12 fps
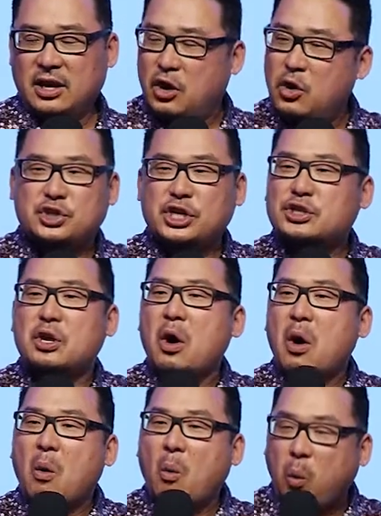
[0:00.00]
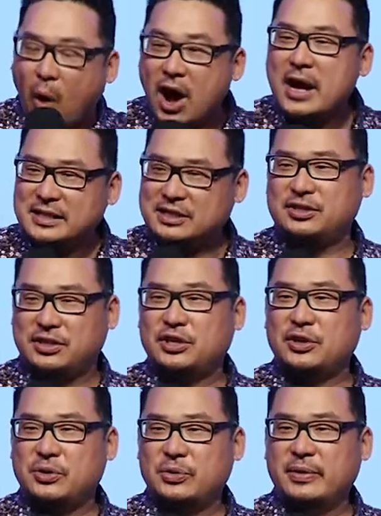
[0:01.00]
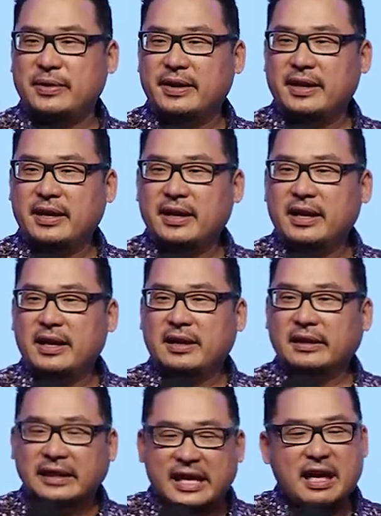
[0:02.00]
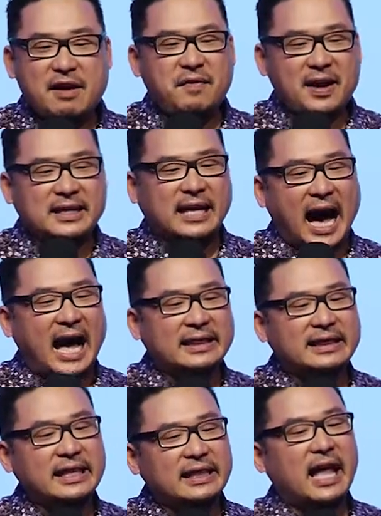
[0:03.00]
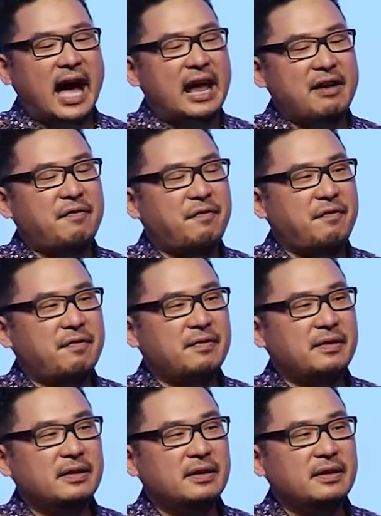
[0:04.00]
Who just wants to. Live a godly life